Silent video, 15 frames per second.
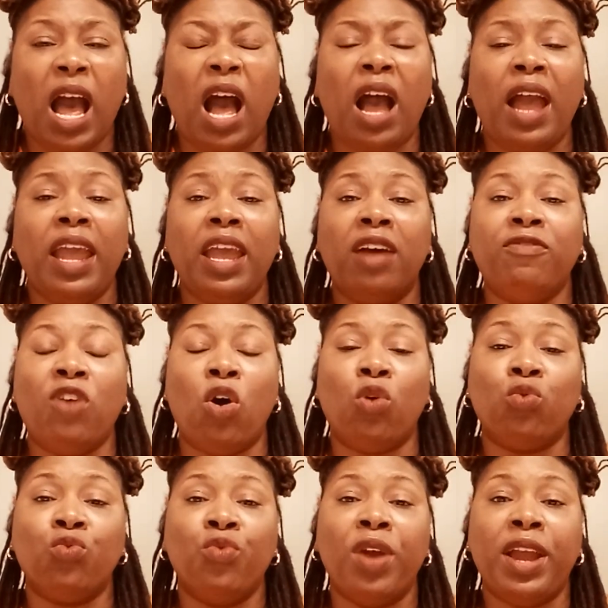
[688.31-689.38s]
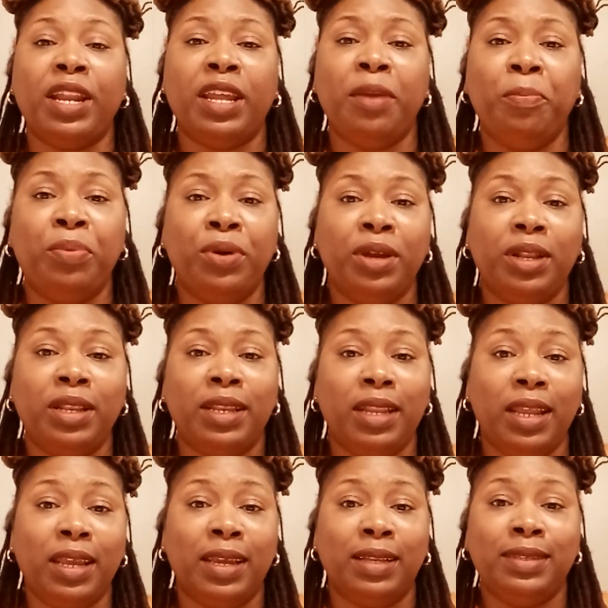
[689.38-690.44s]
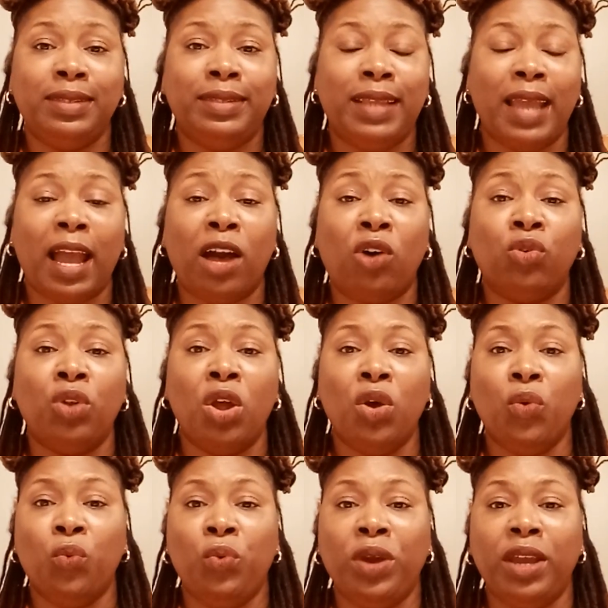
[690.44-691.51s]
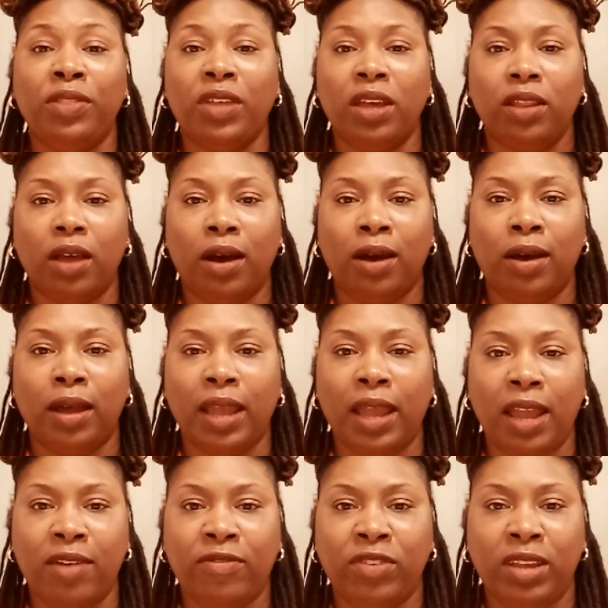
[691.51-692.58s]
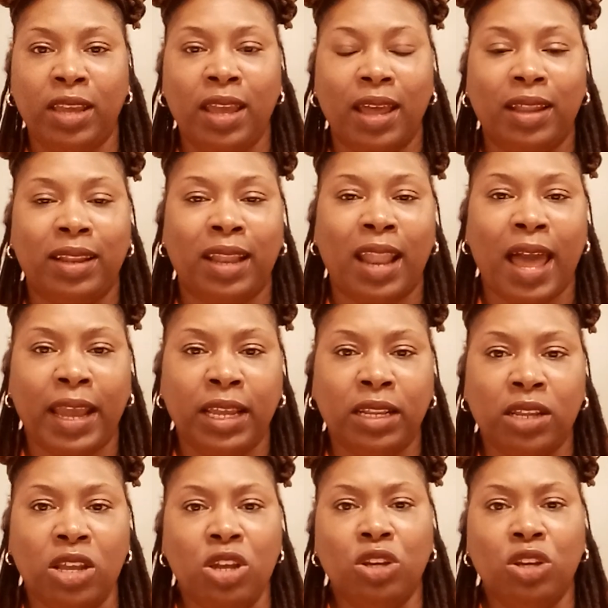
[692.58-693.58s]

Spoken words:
I have already put it down with a heavy light.